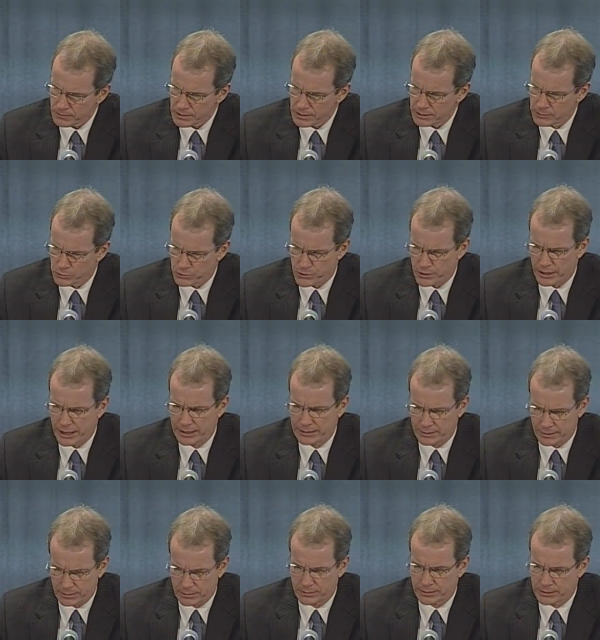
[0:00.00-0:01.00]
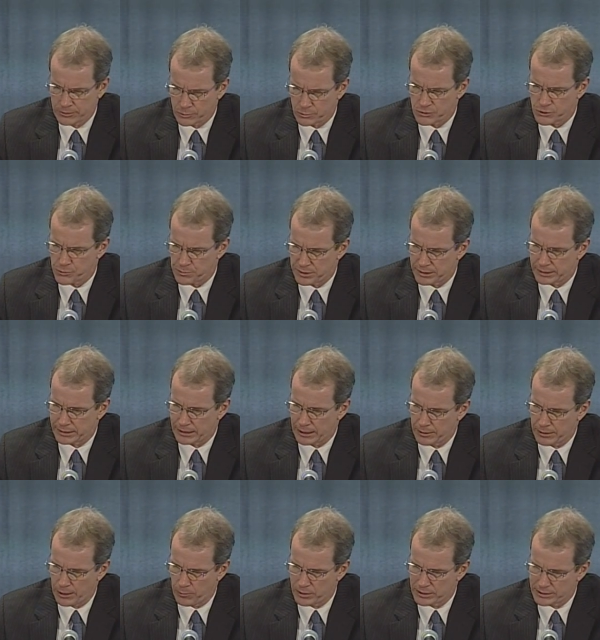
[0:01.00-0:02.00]
it was the night that Clinton was speaking.
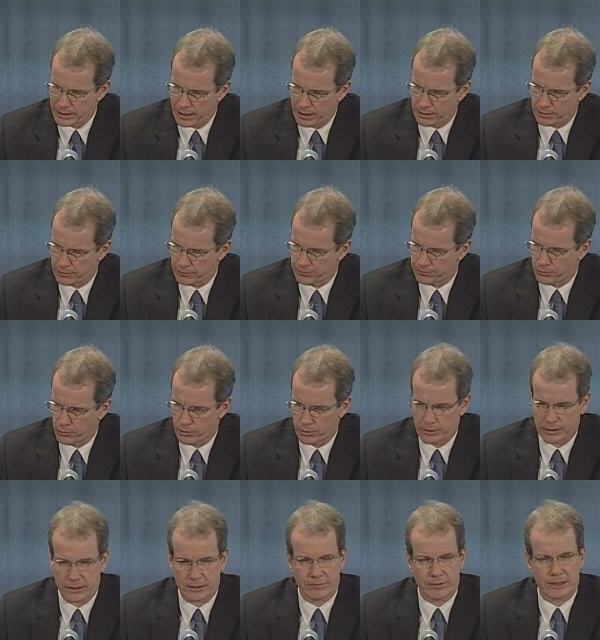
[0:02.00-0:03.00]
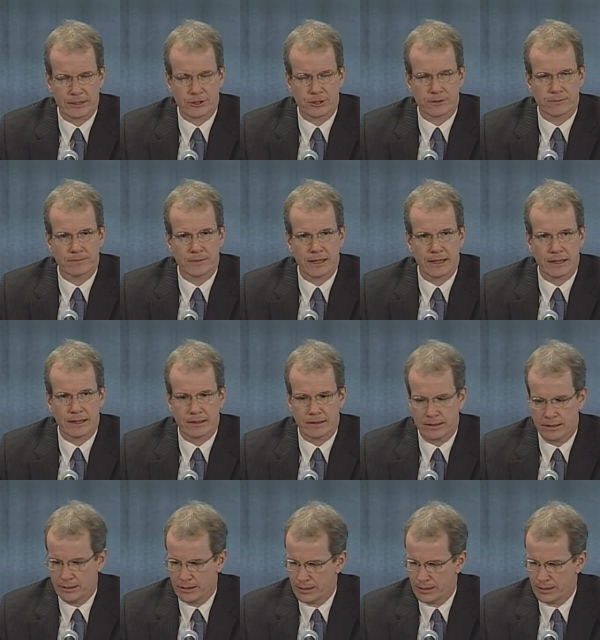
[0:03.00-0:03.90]
I, I, went down onto the floor of the convention, and,